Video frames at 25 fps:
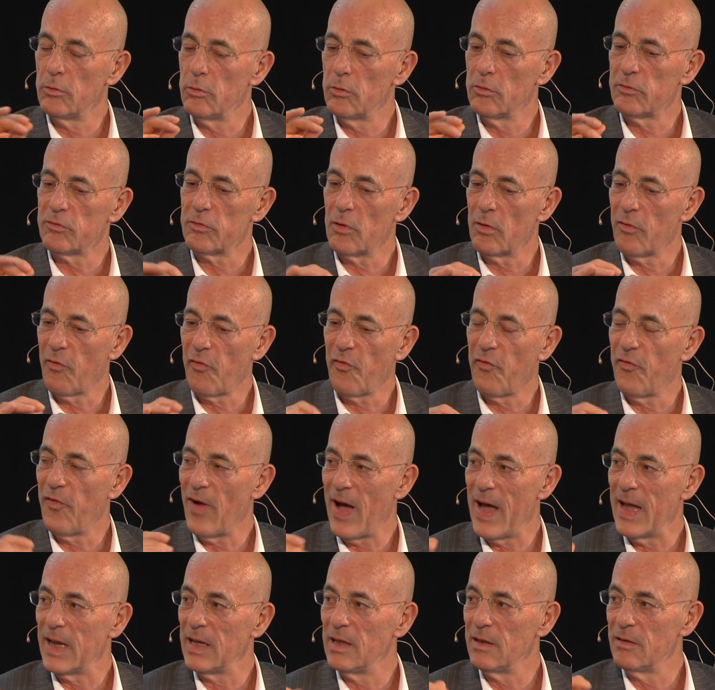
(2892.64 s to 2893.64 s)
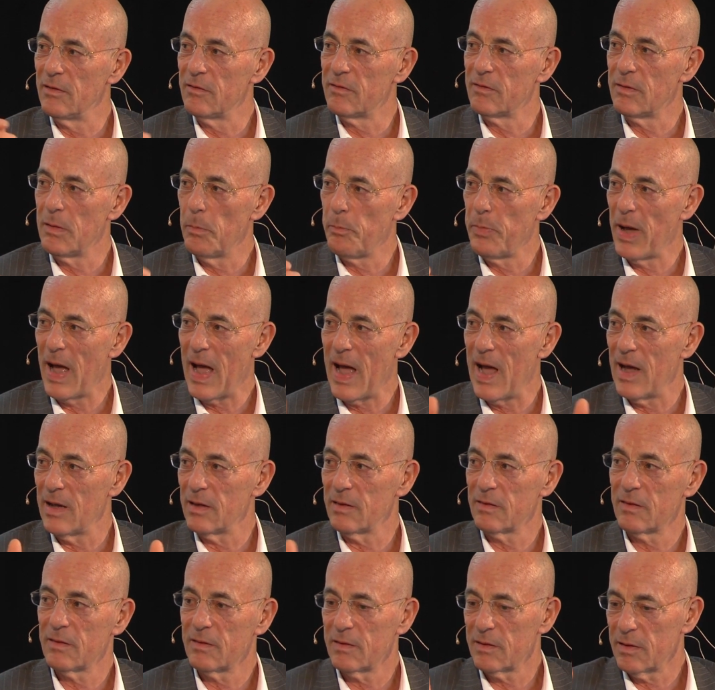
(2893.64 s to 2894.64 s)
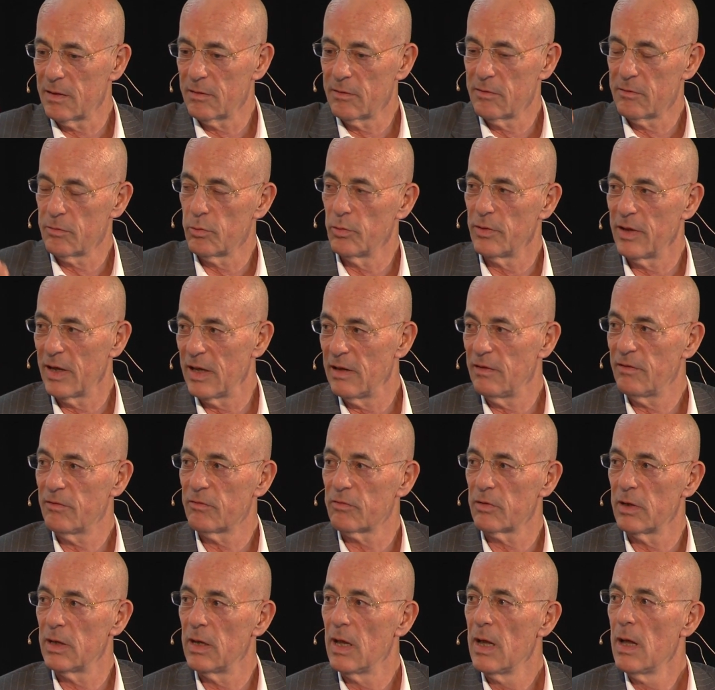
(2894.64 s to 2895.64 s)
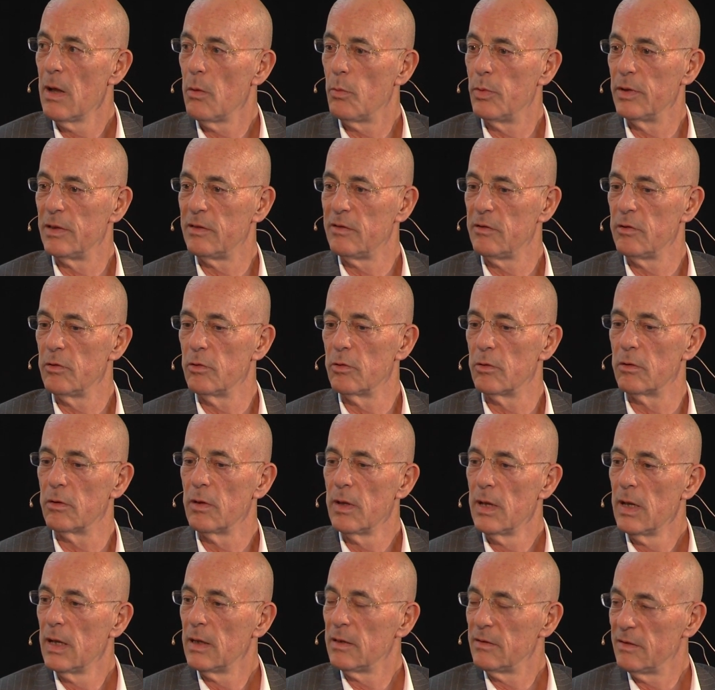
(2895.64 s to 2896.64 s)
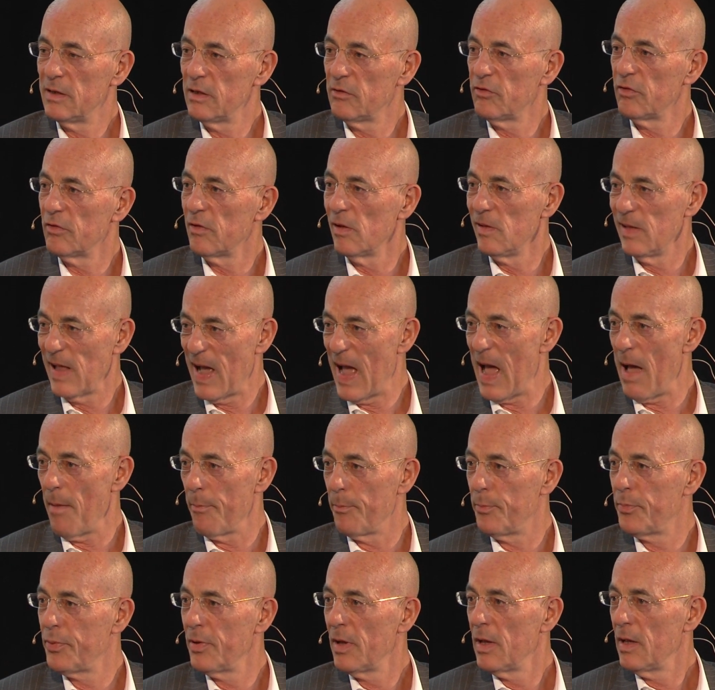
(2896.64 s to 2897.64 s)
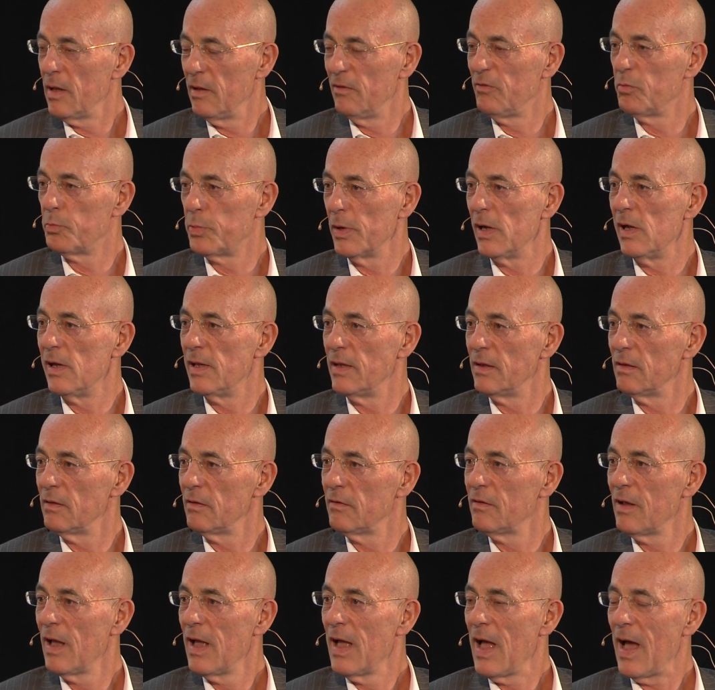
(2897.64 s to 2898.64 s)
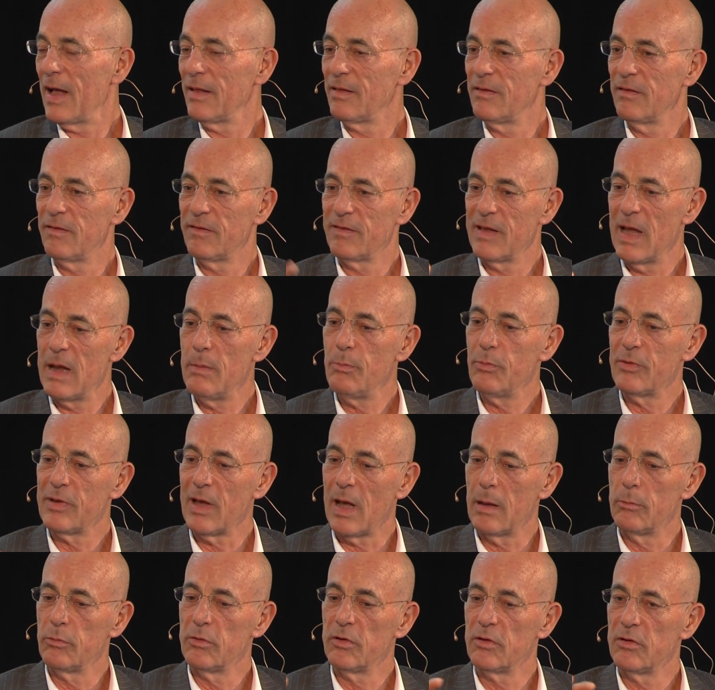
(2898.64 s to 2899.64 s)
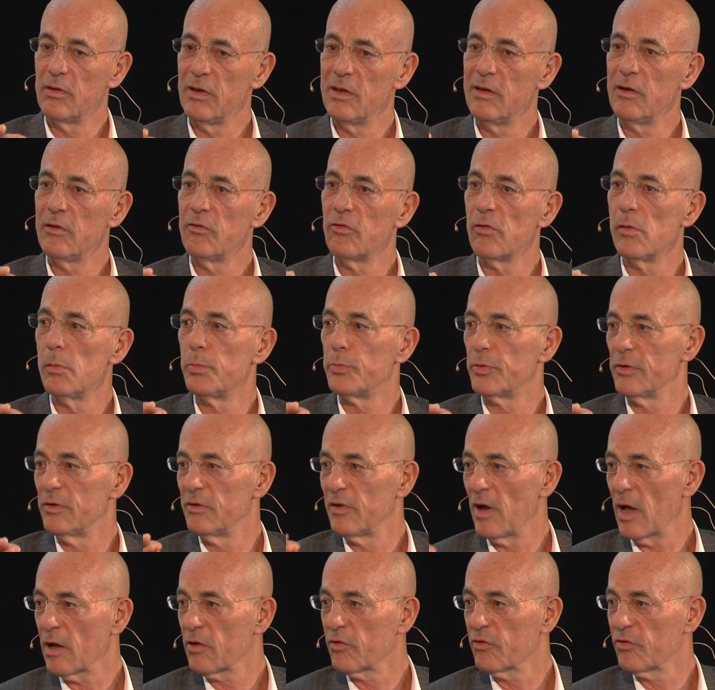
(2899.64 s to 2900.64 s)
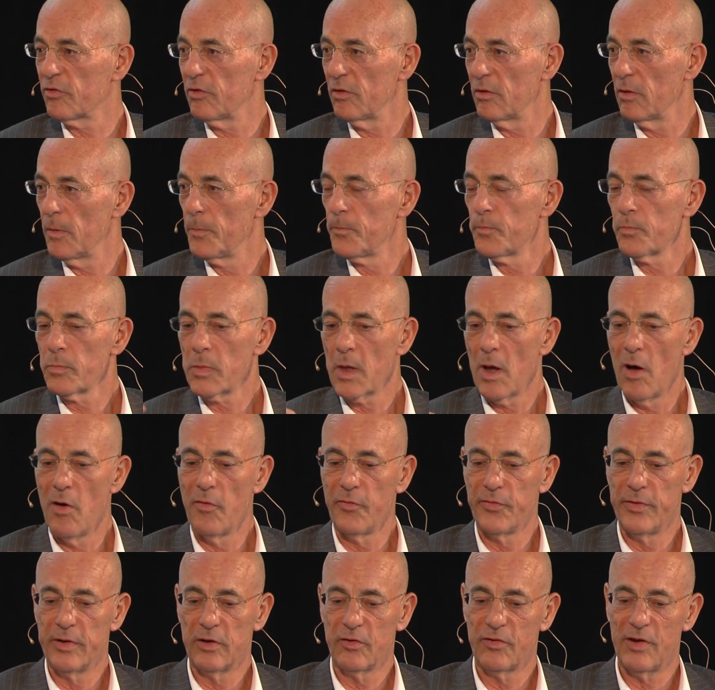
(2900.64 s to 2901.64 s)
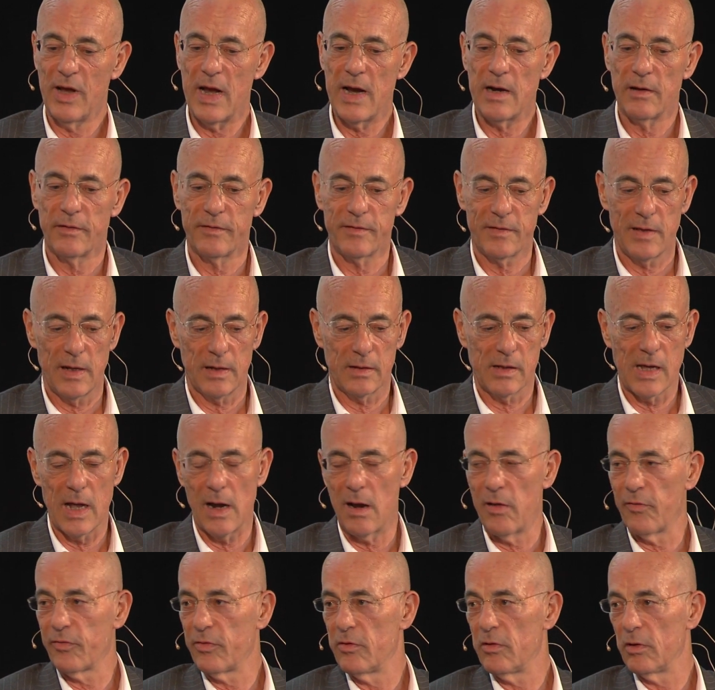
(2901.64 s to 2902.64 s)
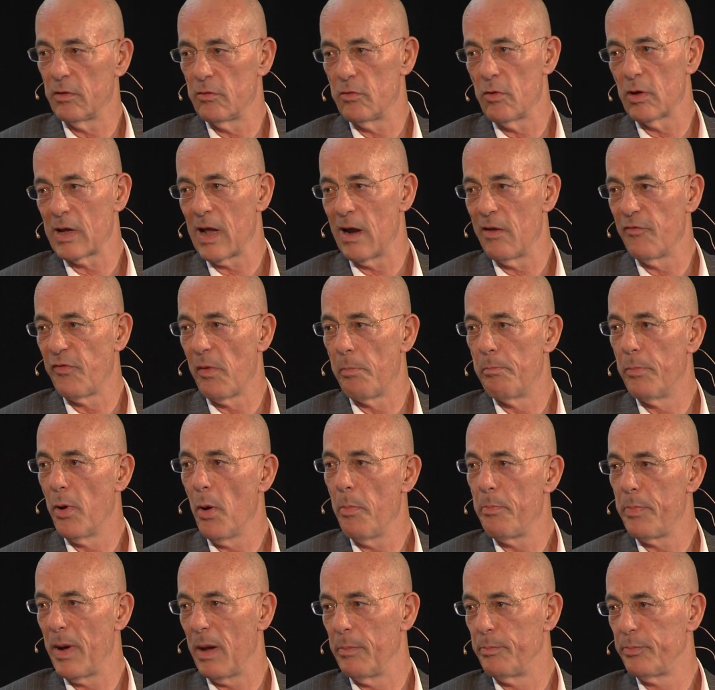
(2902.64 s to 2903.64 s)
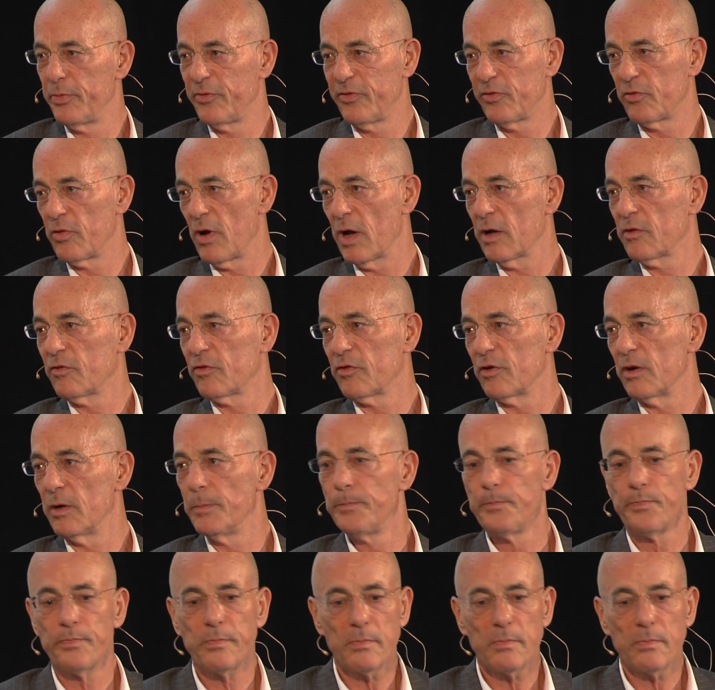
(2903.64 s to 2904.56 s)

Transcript: sort of find the path through the history with your digital app is brilliant. At the same time, the digital production of the chairs that do kind of a pop-up structure